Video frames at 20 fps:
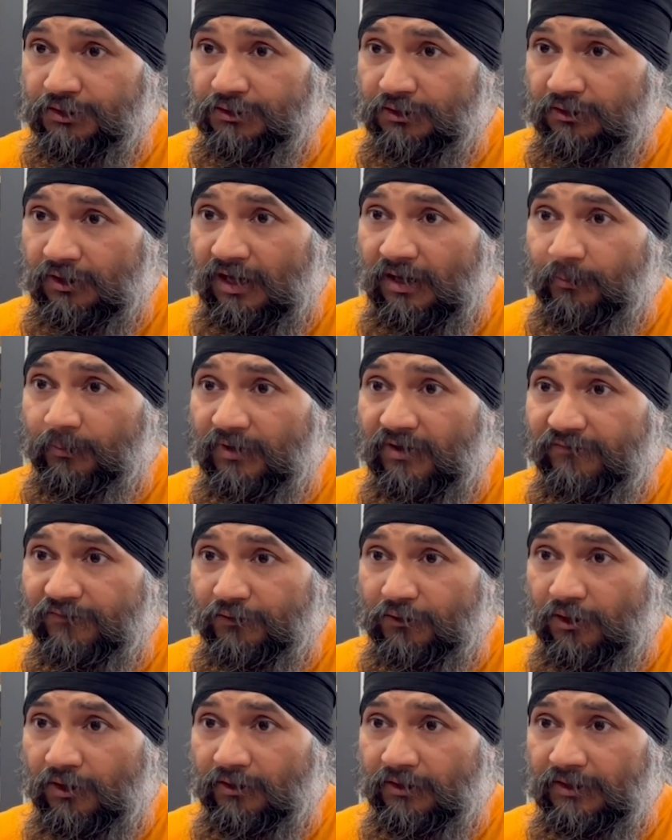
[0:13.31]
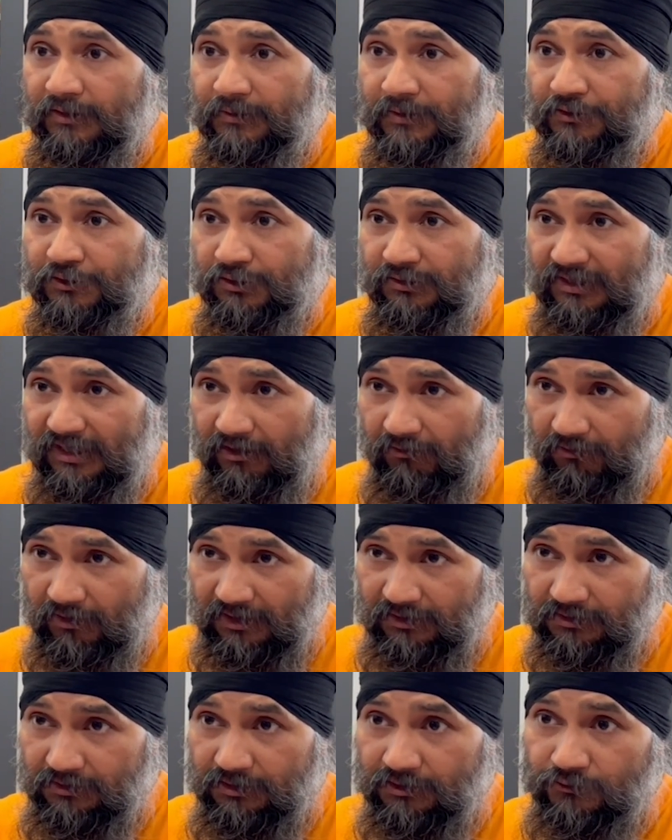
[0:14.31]
it's a non-profit organization that
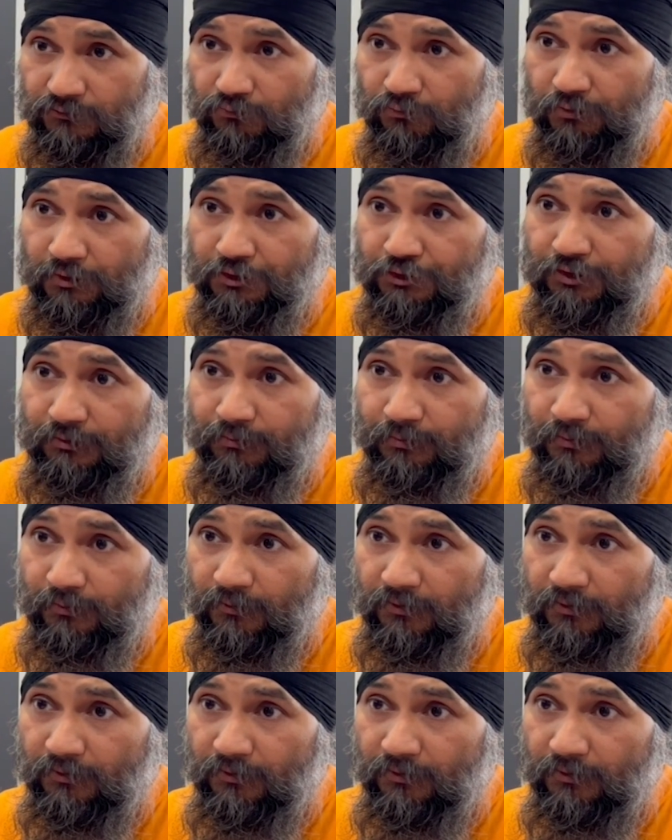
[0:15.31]
runs this worship